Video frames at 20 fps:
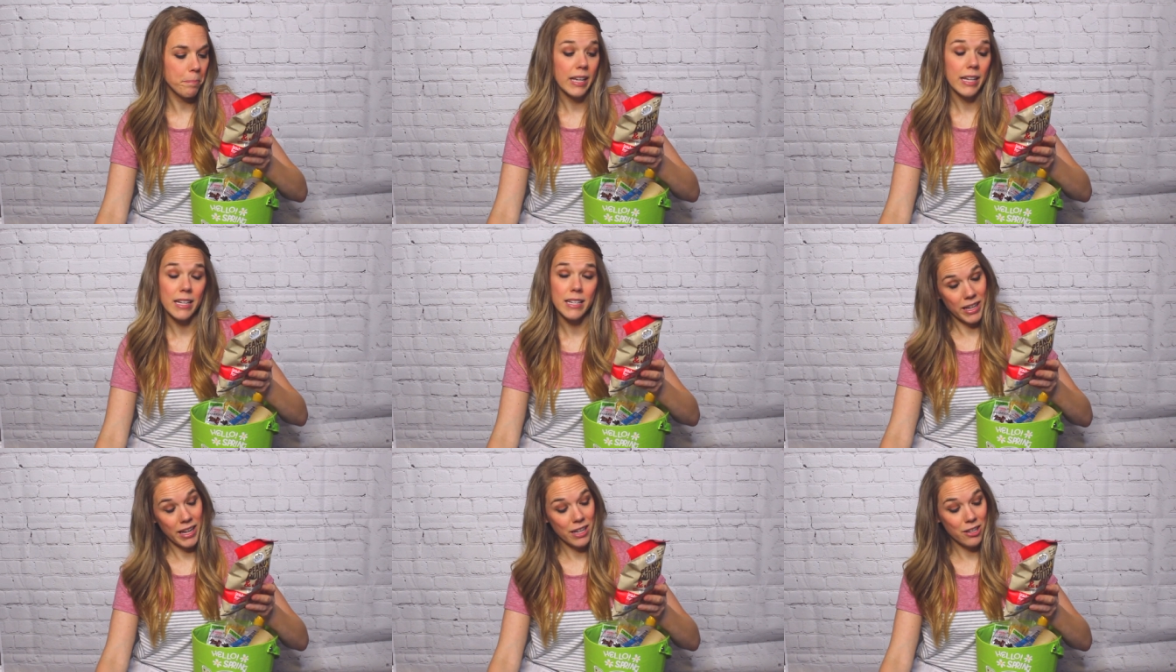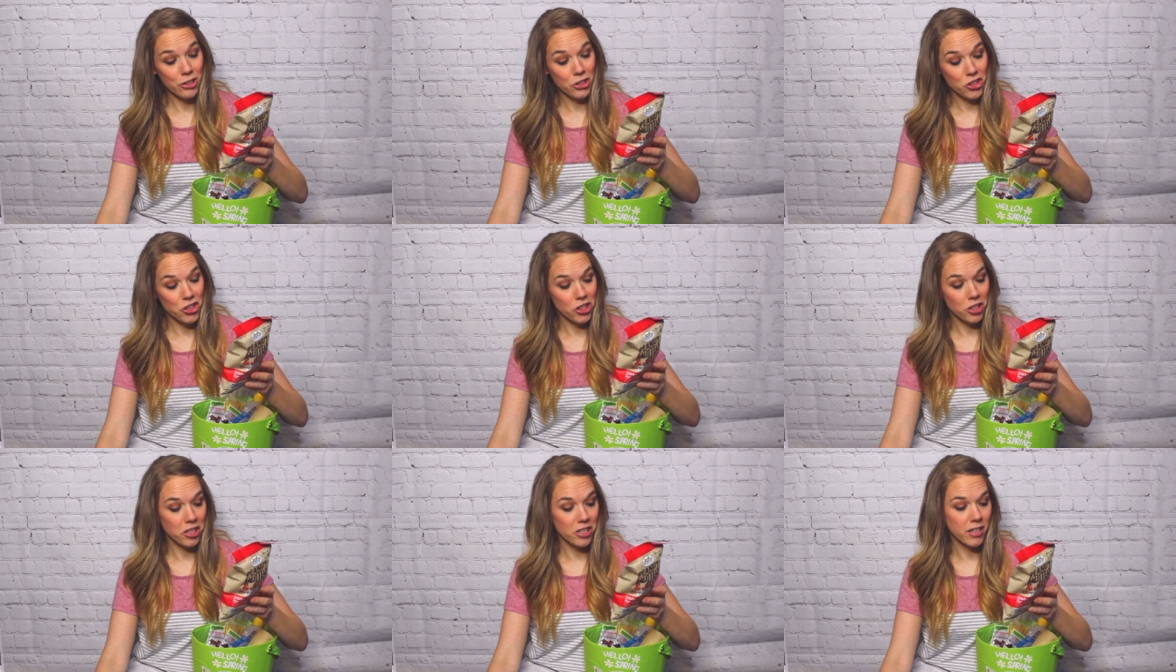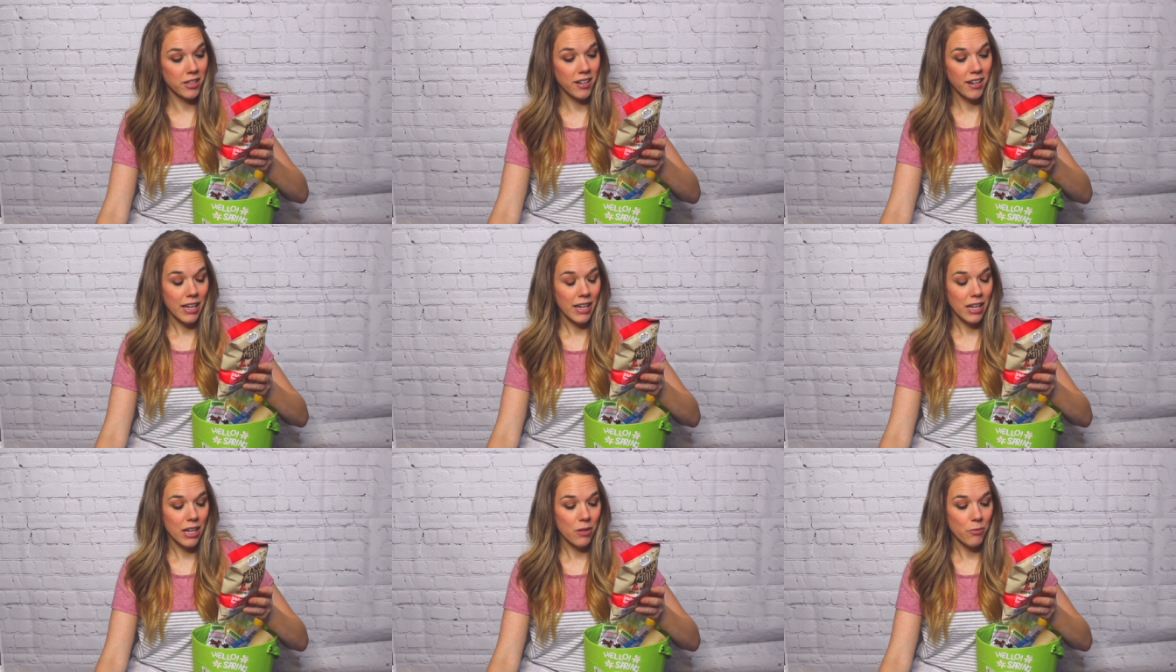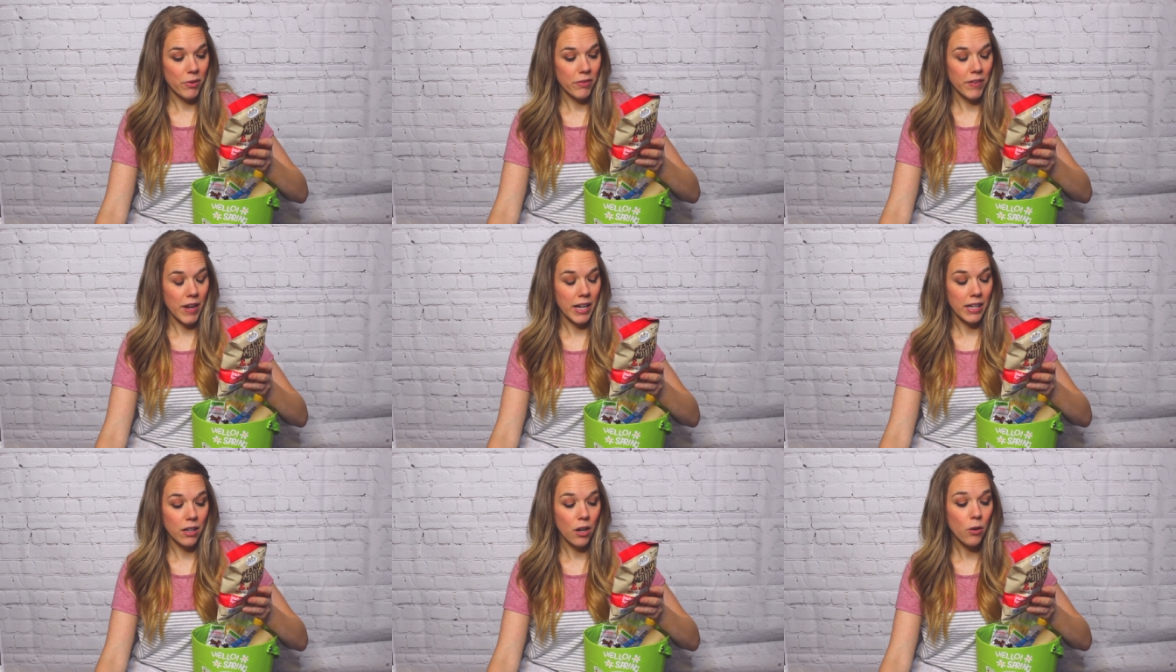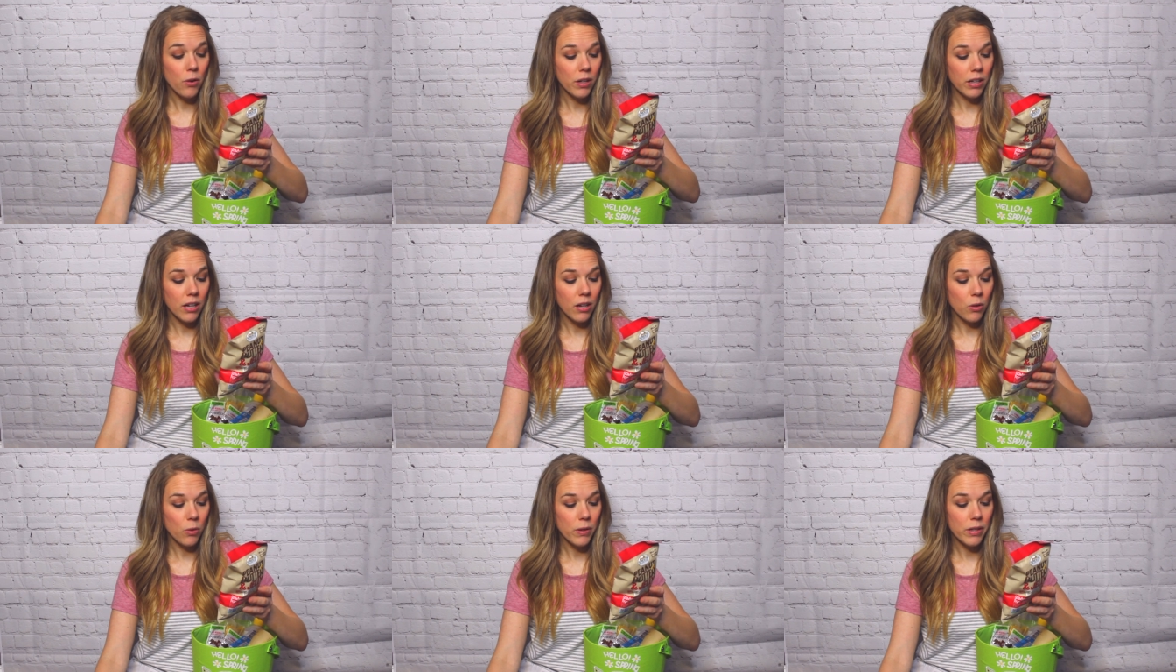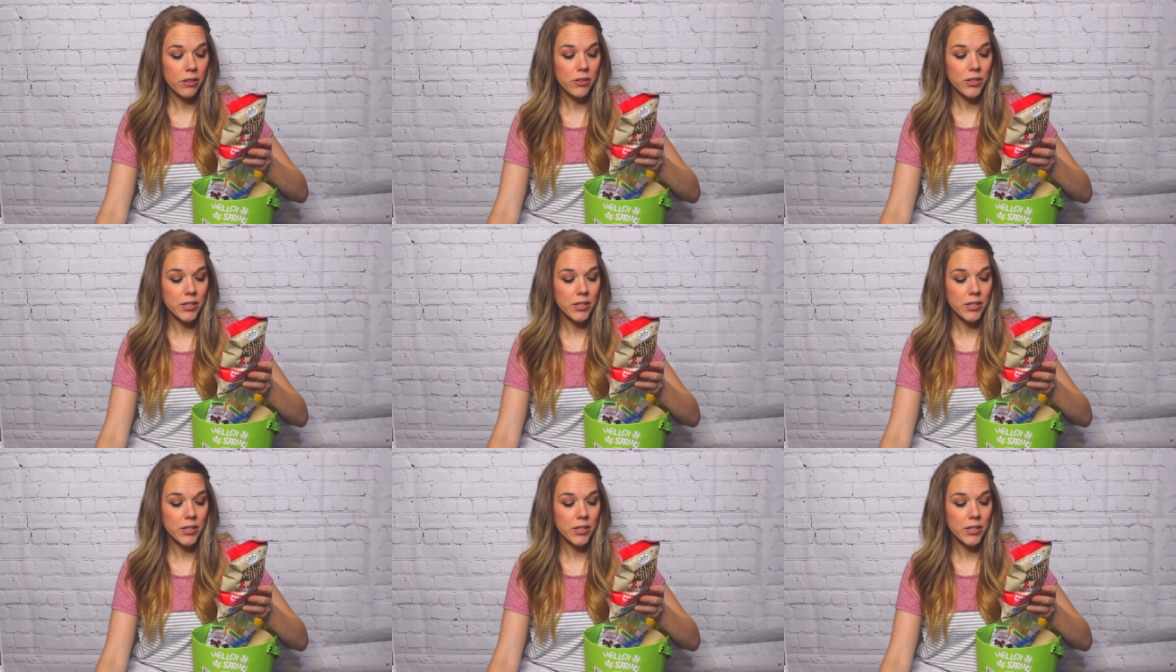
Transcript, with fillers: and cane sugar and refined coconut oil,